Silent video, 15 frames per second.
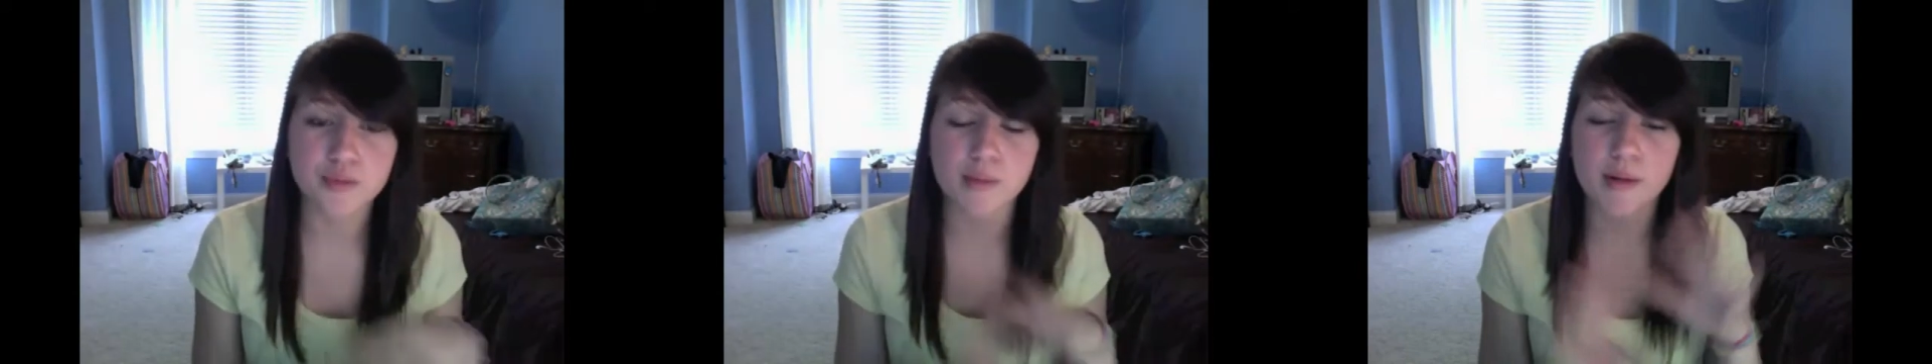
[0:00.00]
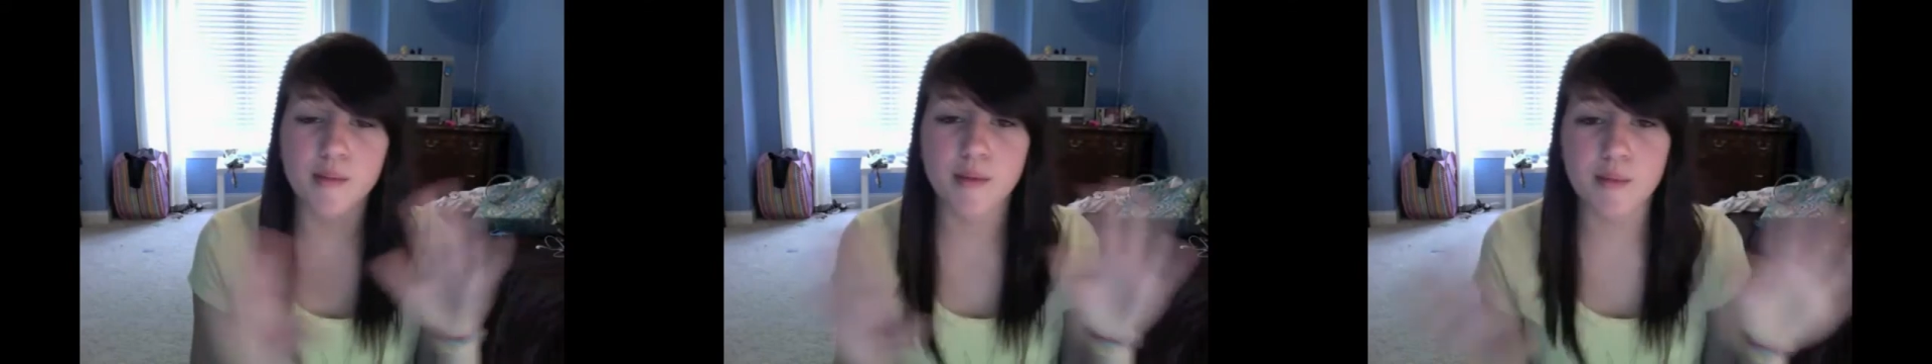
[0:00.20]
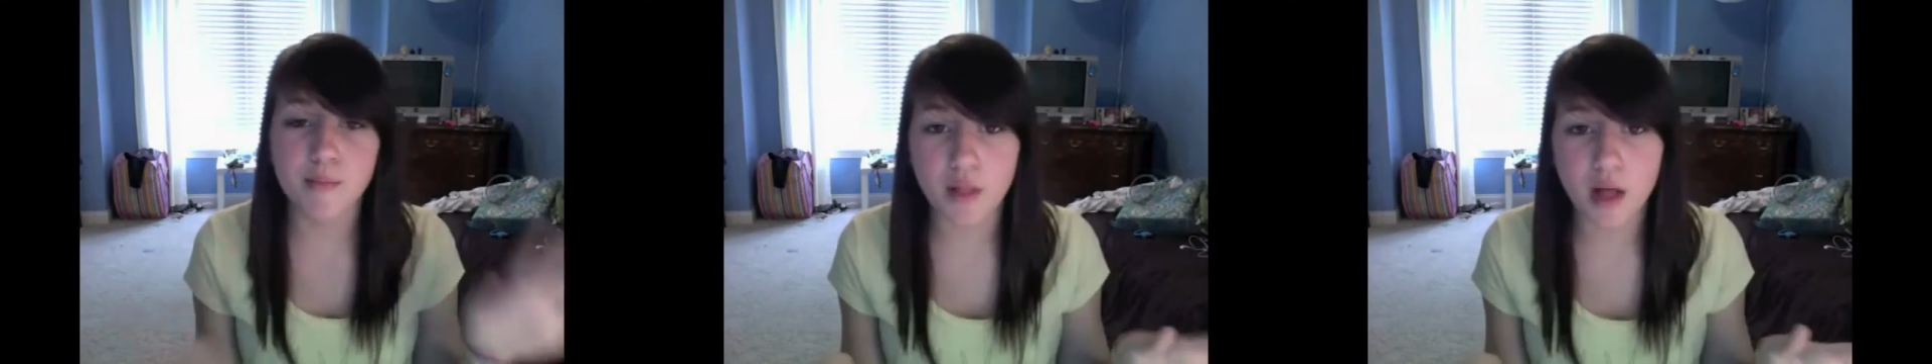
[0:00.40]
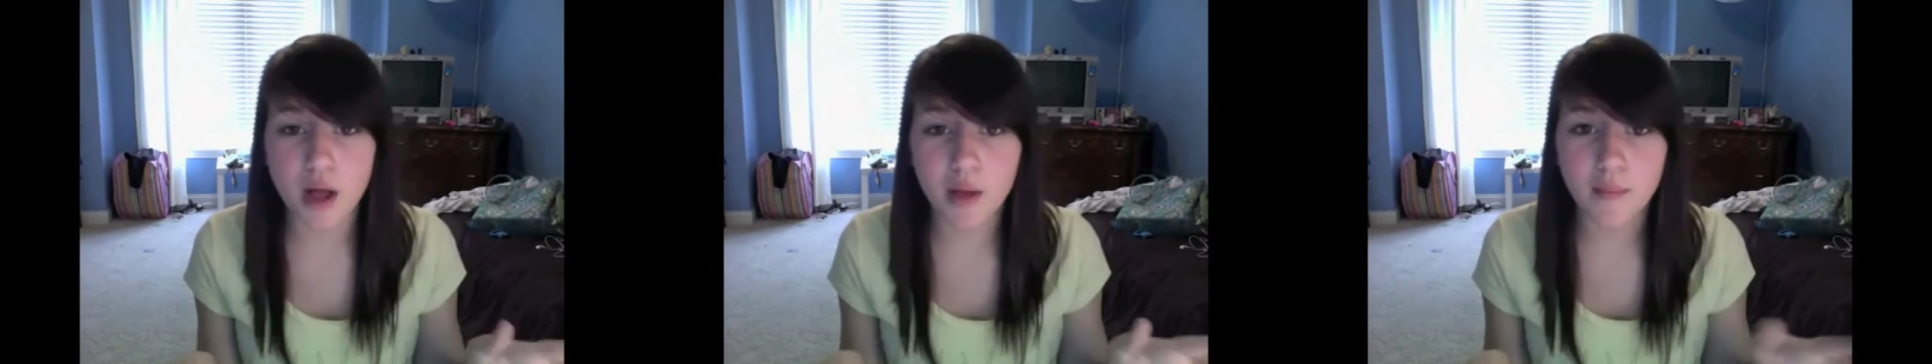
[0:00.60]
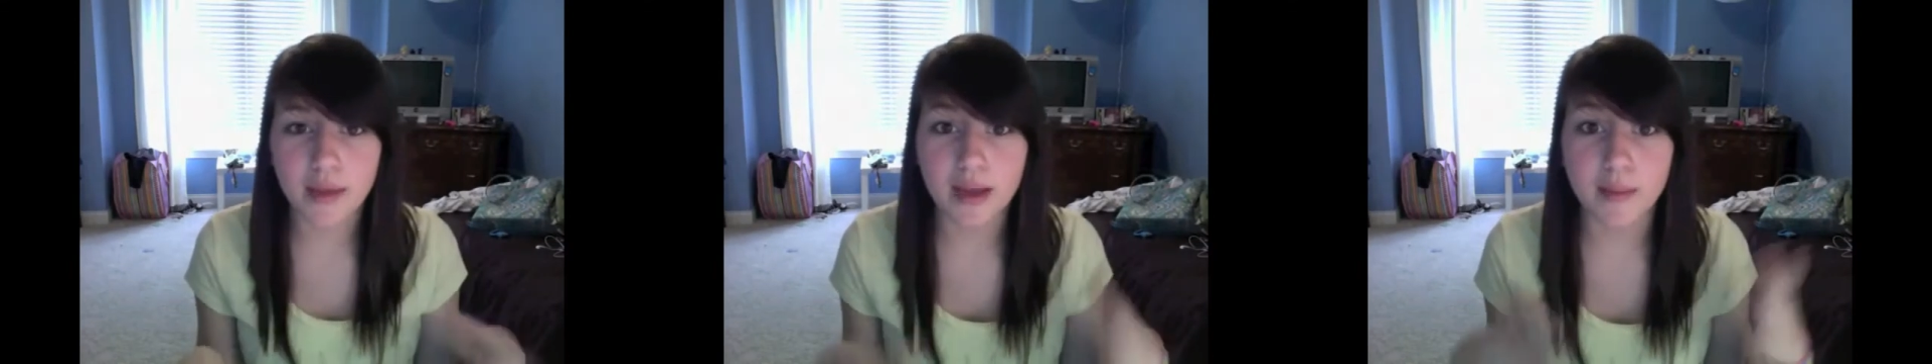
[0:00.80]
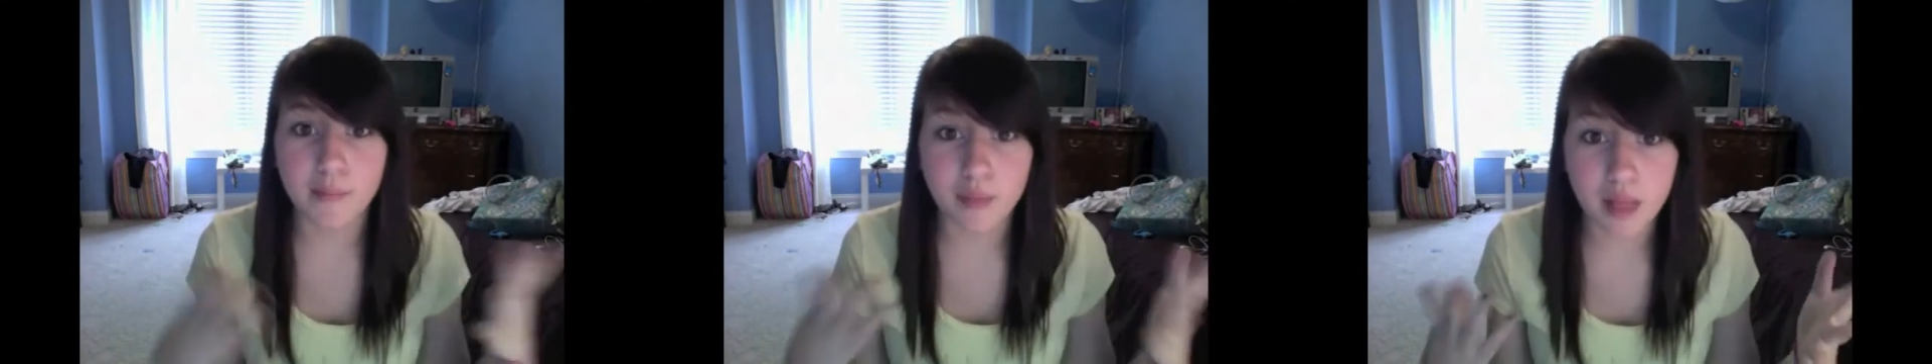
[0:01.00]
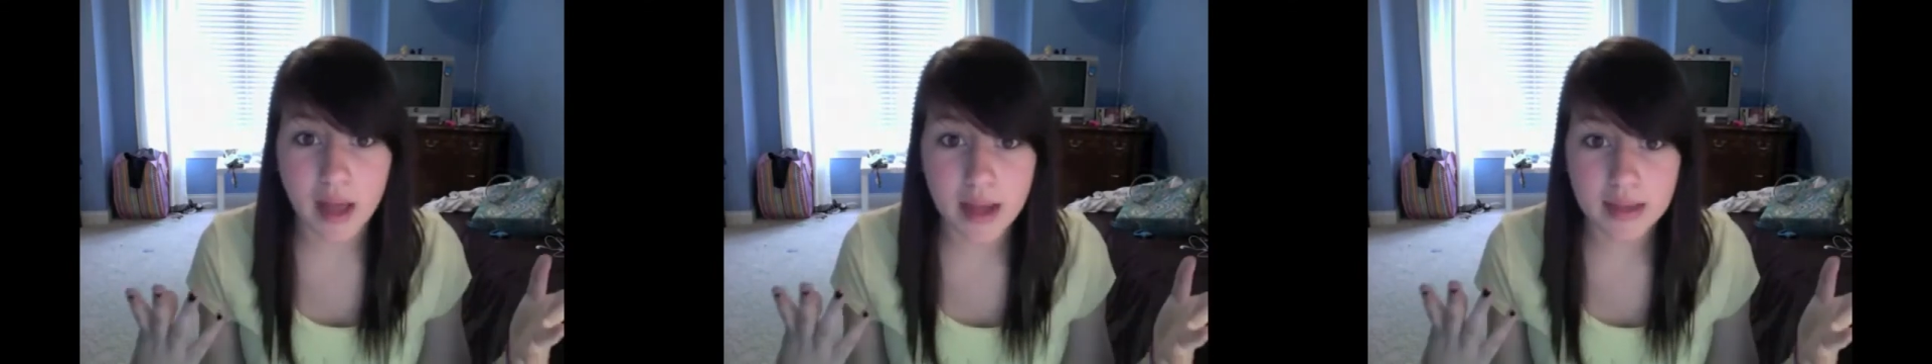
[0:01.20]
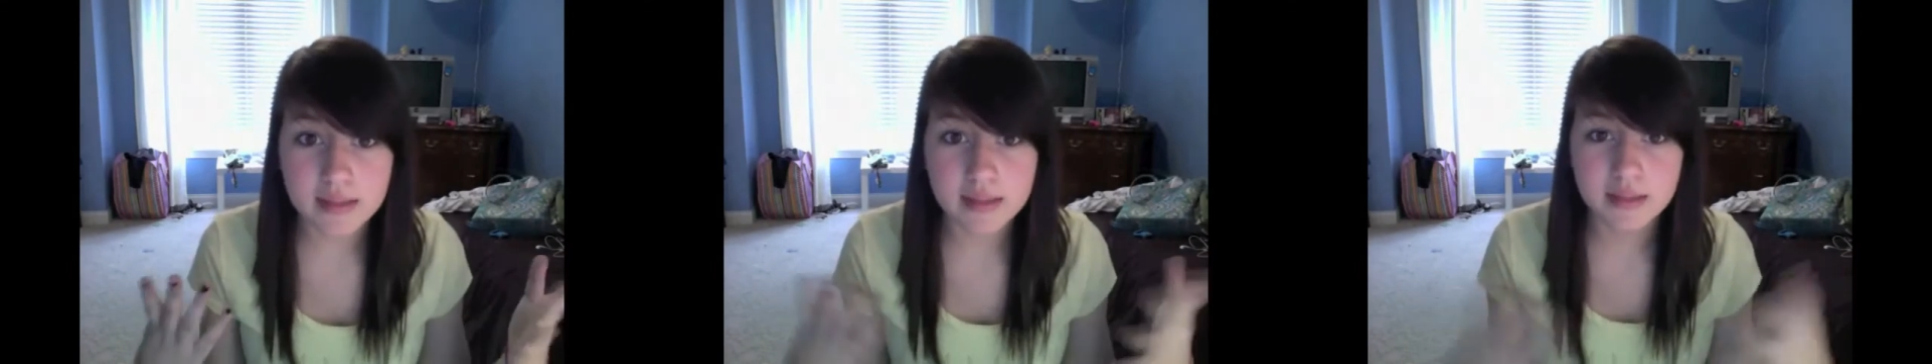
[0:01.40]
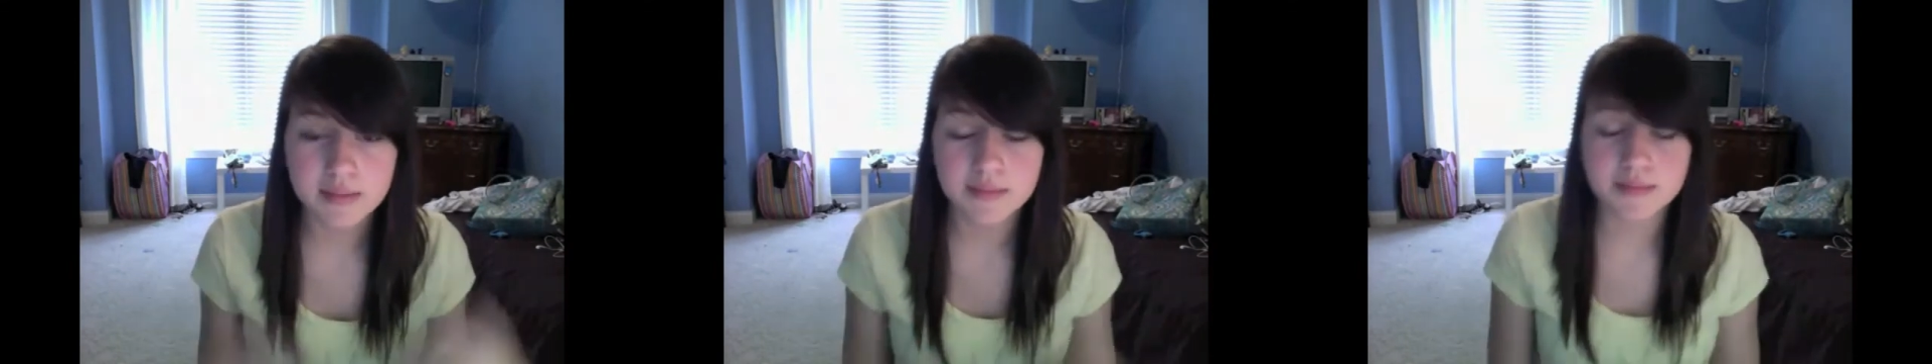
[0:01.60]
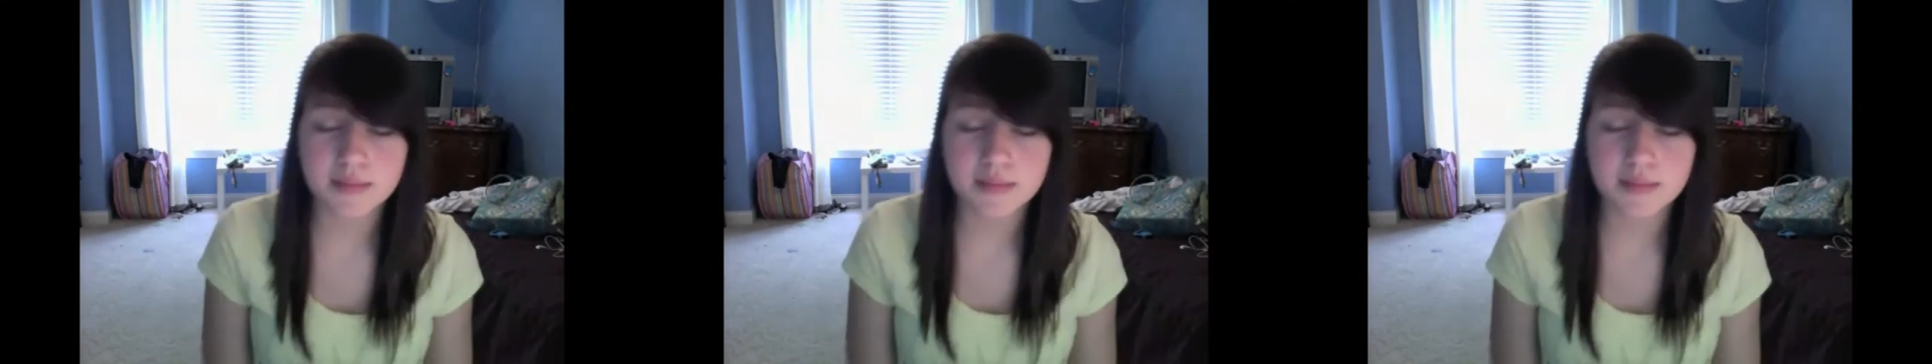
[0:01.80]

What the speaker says: blah, blah, blah. We had a blast.